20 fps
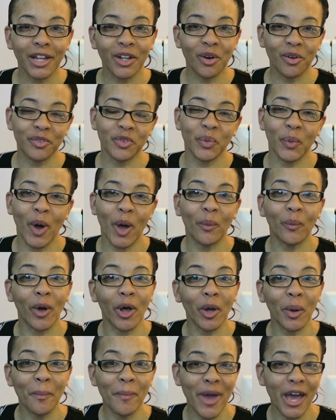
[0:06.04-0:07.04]
Hello everyone,
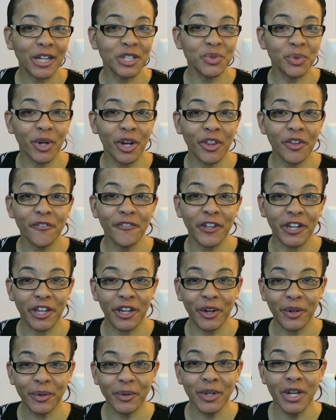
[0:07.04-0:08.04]
welcome back to another
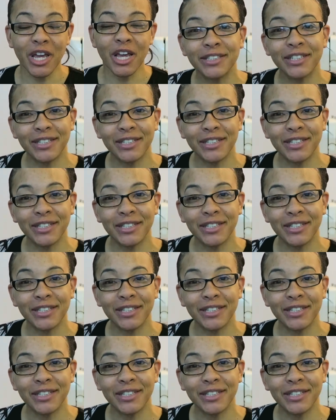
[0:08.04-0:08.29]
video.